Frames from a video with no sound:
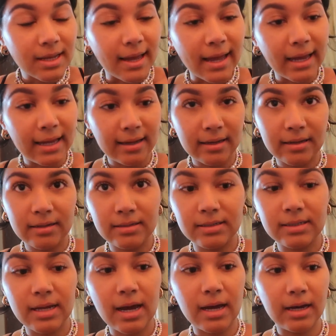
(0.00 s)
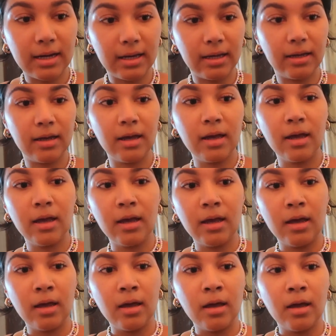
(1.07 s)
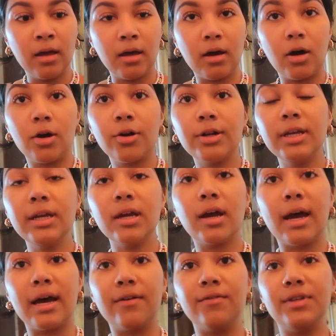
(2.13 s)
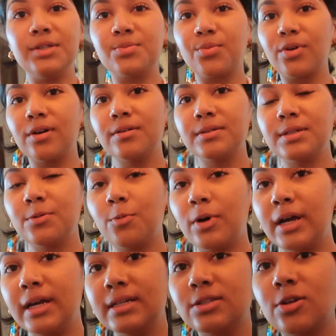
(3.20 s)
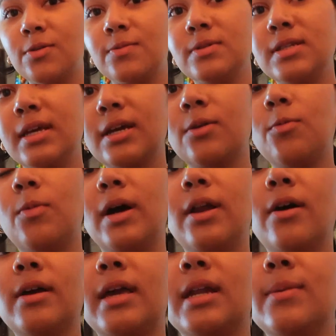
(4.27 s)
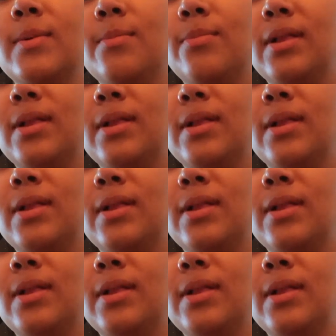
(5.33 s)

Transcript: And I I already have these bras in white, so I was like, why not get them in